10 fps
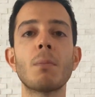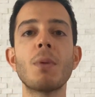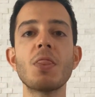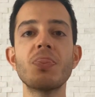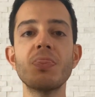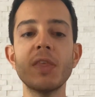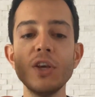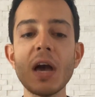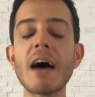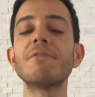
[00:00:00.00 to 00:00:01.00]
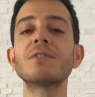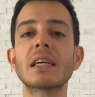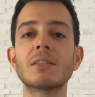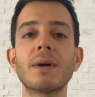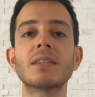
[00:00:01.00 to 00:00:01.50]
But you have to
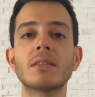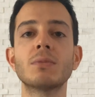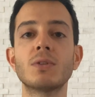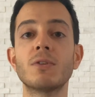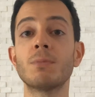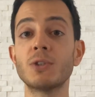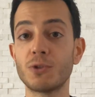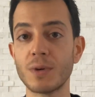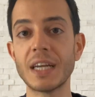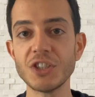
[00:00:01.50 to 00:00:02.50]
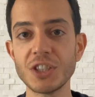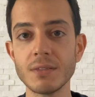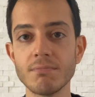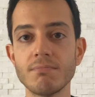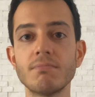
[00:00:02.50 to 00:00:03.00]
expect some sort of maturation